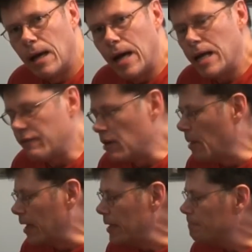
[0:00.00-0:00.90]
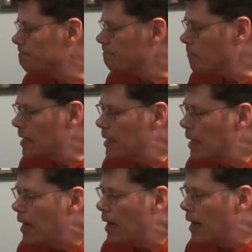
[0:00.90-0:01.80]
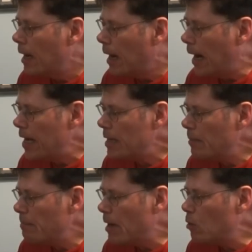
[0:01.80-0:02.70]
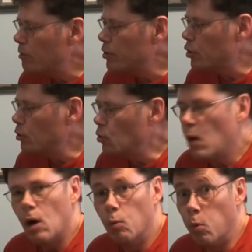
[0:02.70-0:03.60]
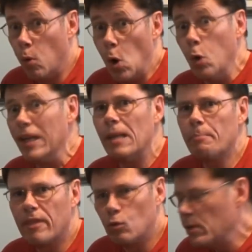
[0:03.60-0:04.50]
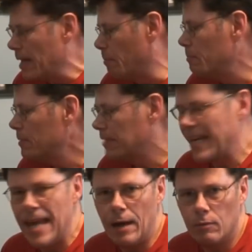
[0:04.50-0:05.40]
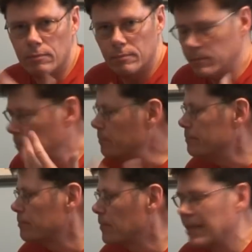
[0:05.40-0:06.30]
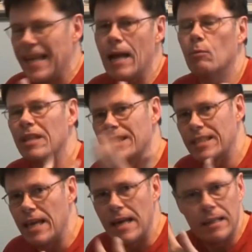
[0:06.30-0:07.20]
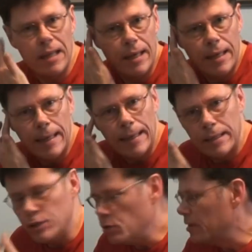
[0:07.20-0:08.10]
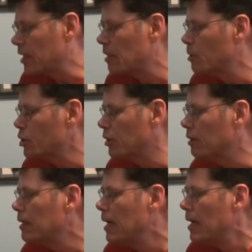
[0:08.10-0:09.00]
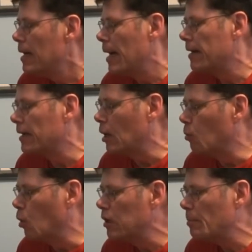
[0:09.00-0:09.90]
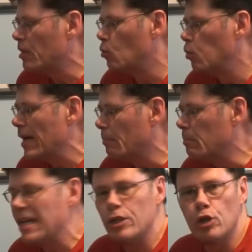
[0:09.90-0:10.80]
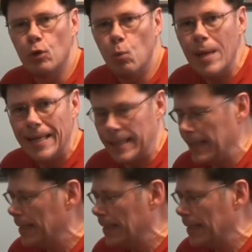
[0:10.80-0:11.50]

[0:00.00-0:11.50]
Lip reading: Hi everybody. I am about to roll up the rim. I can't really say that like they do in the commercial. I'm gonna roll up the rim to win.